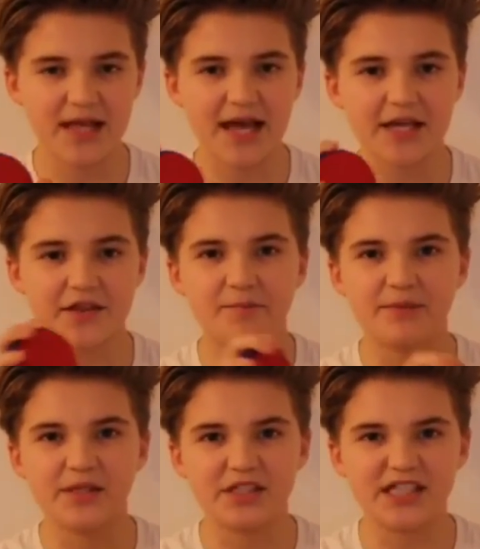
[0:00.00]
like the
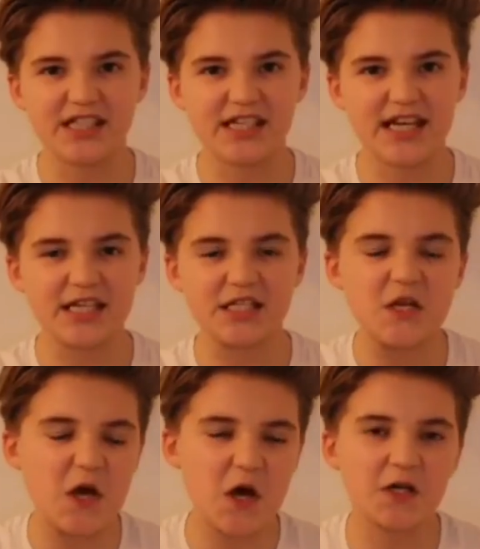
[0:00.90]
bloody
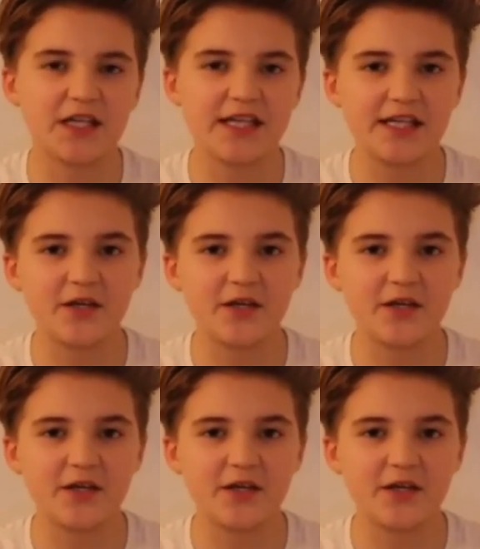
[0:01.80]
internally